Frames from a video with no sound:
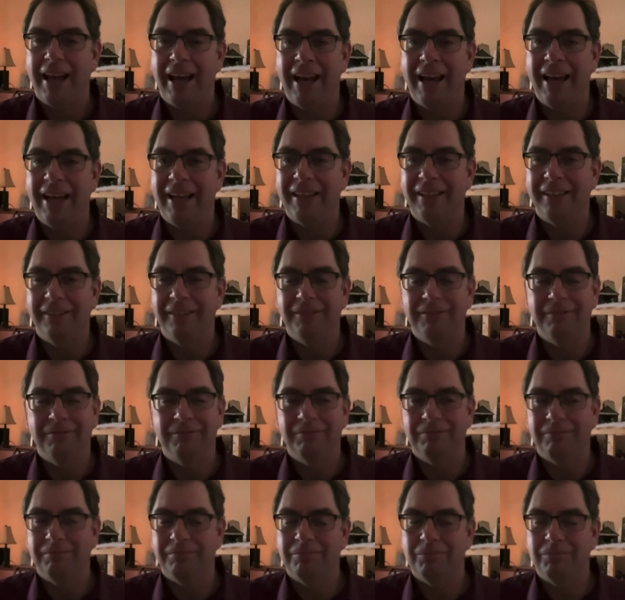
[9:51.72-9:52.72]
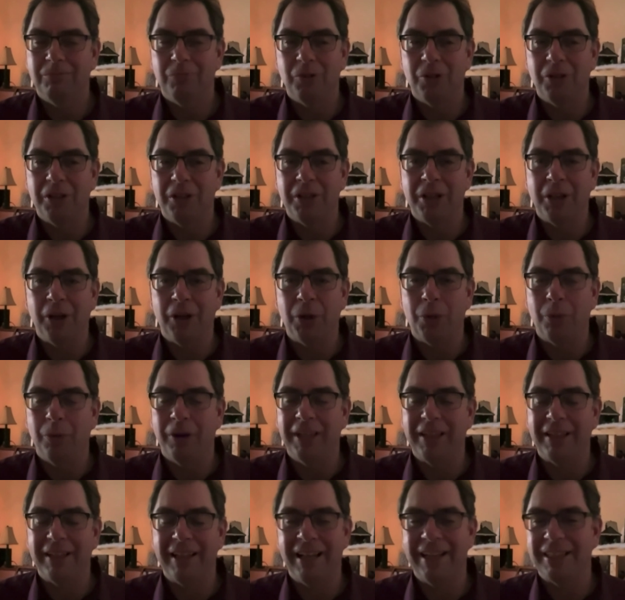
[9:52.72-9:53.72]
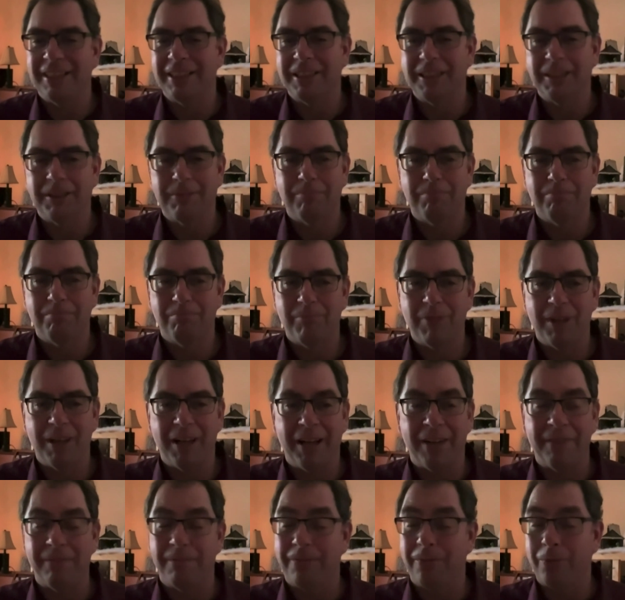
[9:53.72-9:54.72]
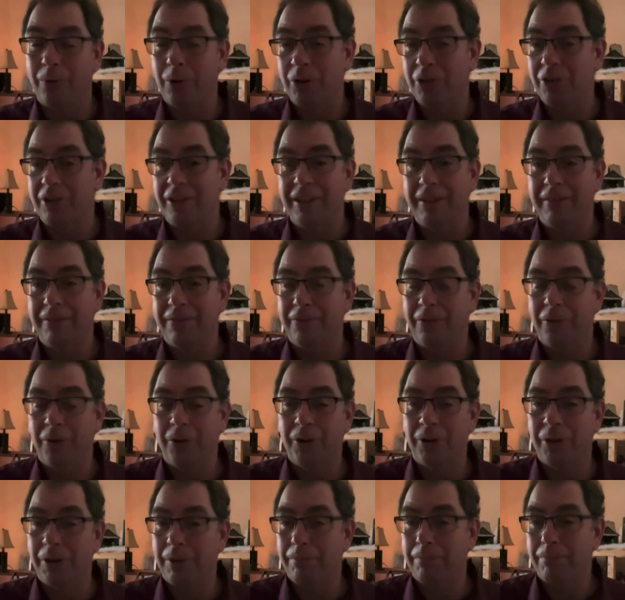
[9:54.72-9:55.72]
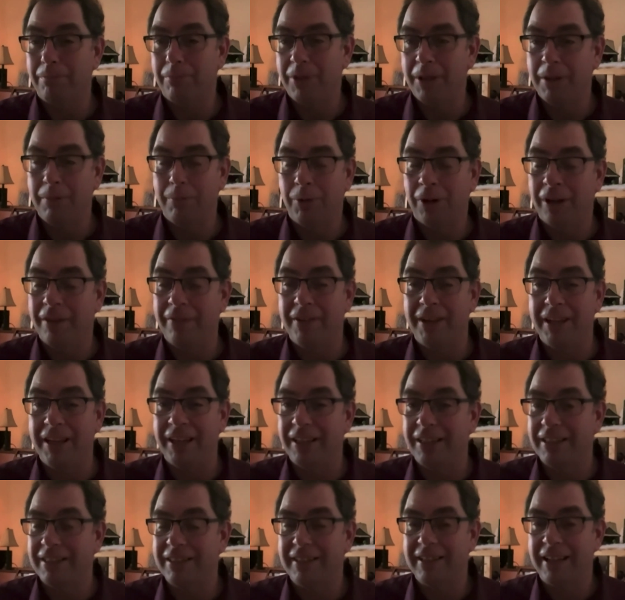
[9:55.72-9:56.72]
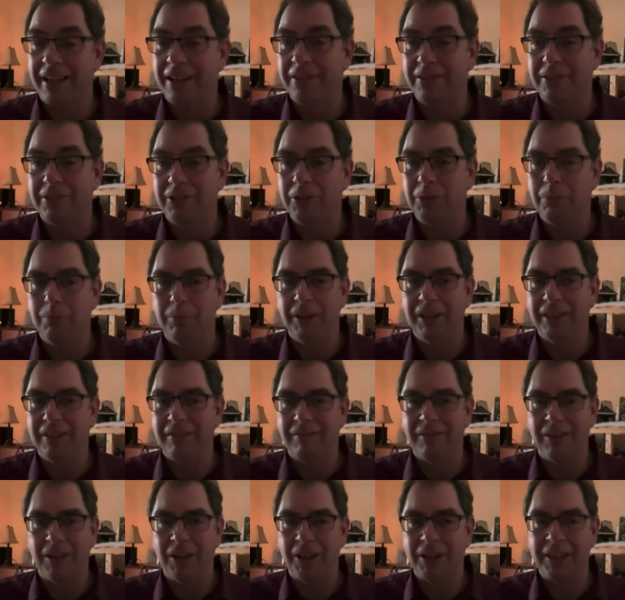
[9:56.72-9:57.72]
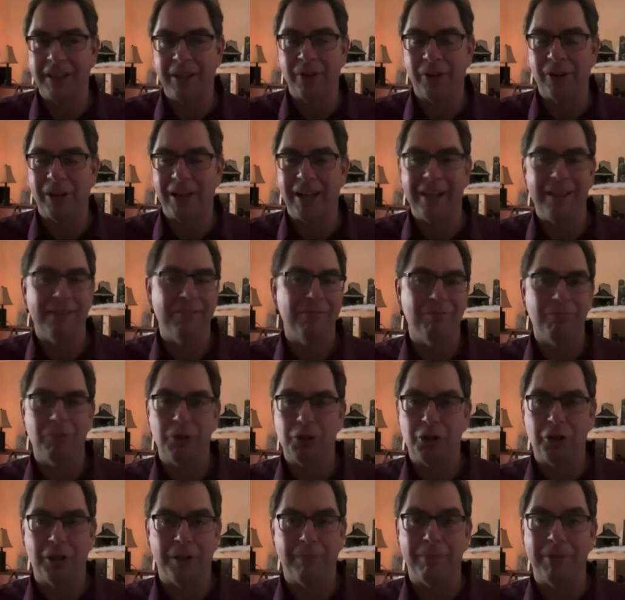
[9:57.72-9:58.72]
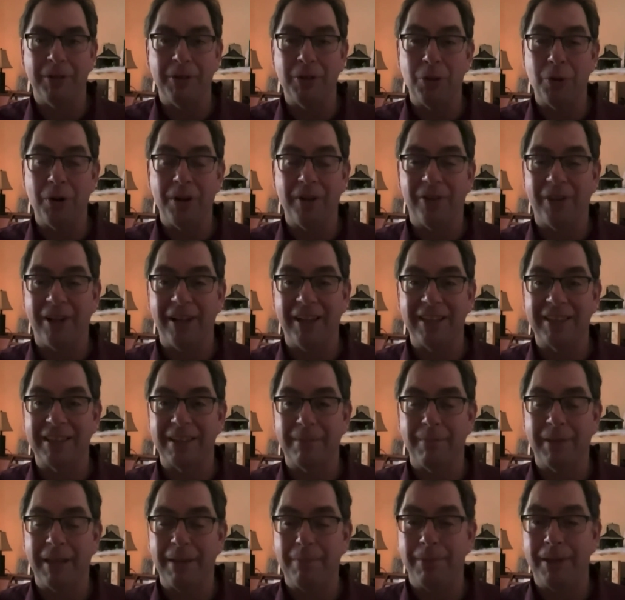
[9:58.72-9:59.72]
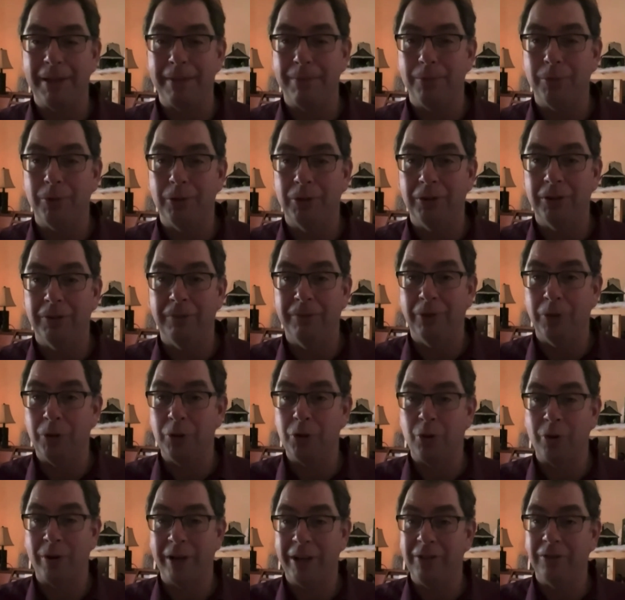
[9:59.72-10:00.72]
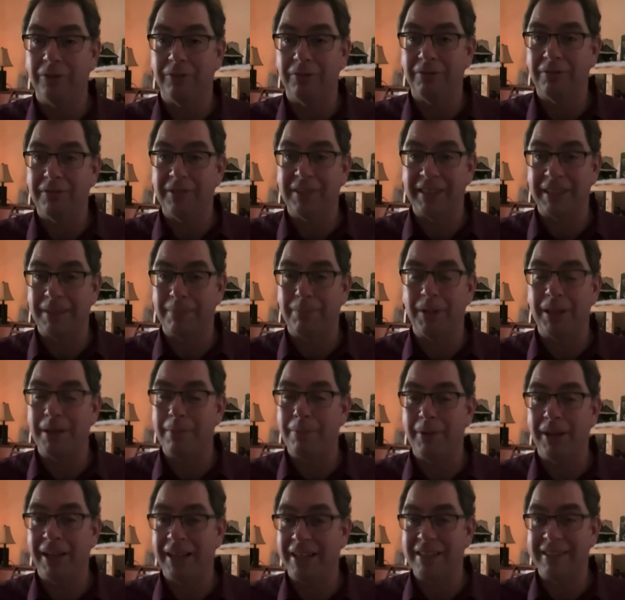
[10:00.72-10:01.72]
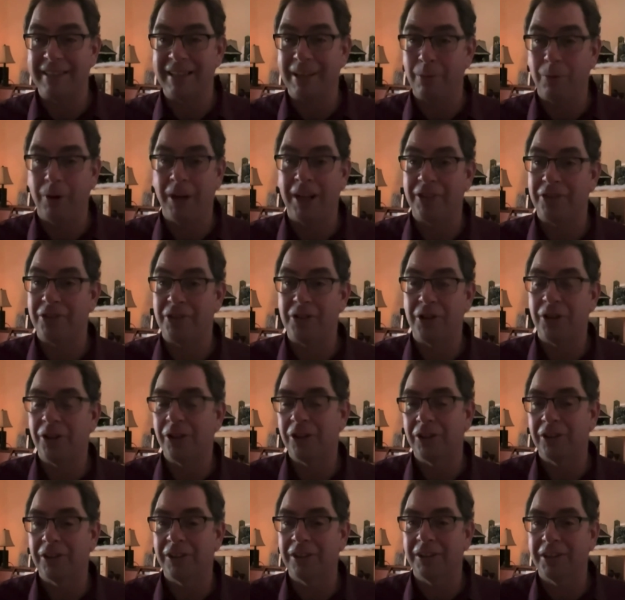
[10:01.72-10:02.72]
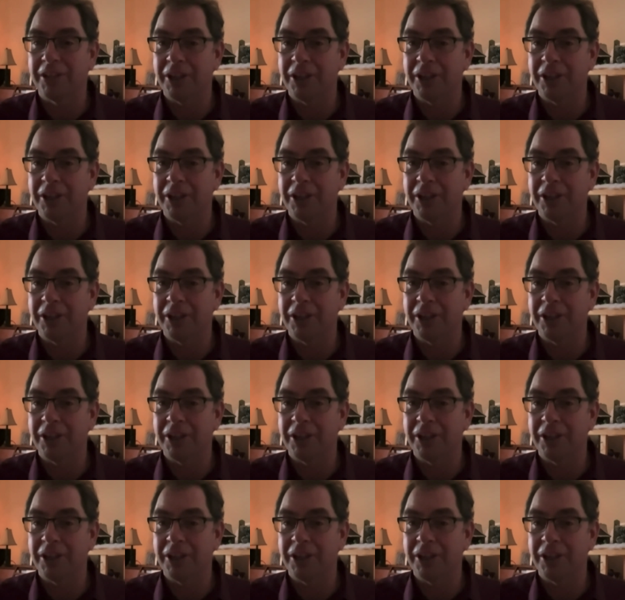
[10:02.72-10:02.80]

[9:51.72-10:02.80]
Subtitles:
And you know what? That's unfortunate for the previous council, but on the other hand, shouldn't have been doing things that made people vote you out simply because they watched your